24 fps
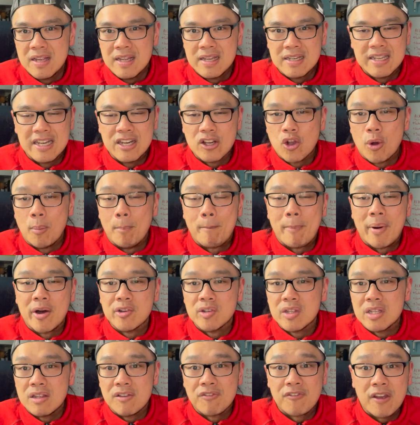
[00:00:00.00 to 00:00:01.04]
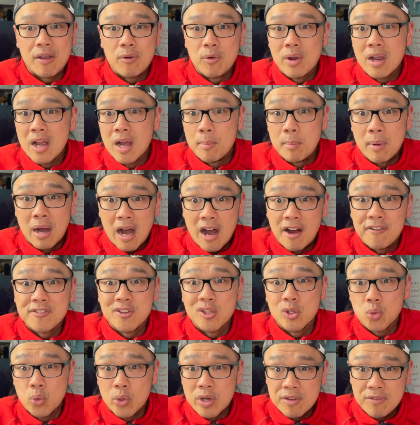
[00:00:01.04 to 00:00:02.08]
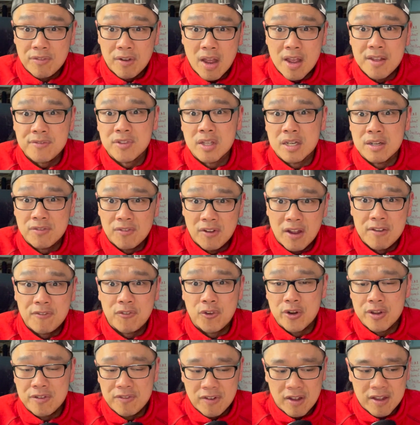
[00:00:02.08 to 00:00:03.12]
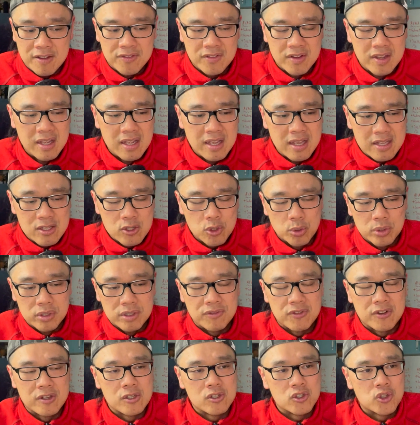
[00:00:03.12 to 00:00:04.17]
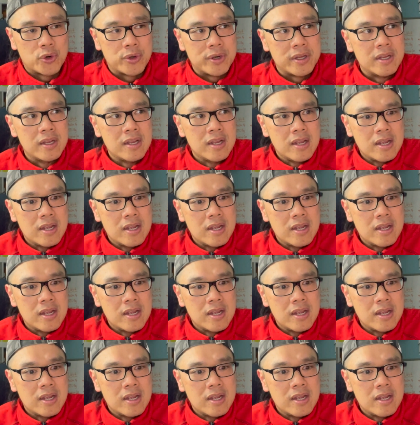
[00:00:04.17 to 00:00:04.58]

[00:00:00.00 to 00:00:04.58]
Then the compounding effect will come after 25, 35, 45. It's a whole different story.